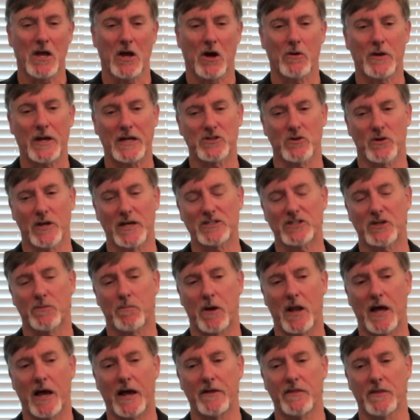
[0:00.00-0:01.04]
Okay, so let's
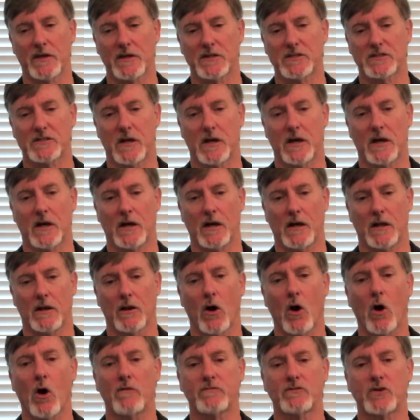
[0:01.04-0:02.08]
apply this uh,
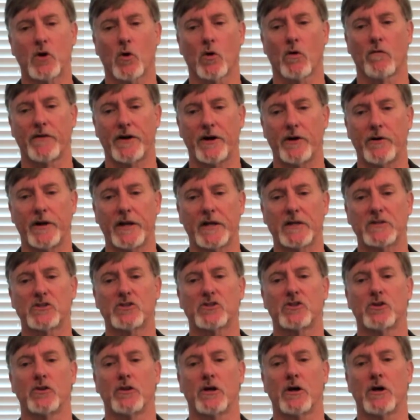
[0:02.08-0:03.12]
law of total
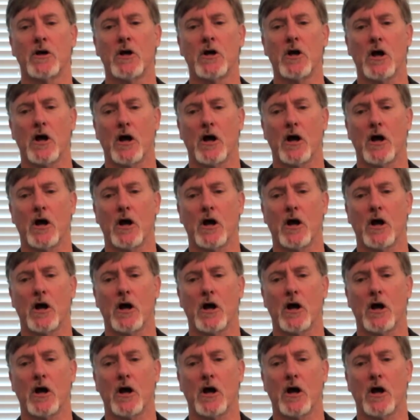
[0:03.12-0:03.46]
variance to the,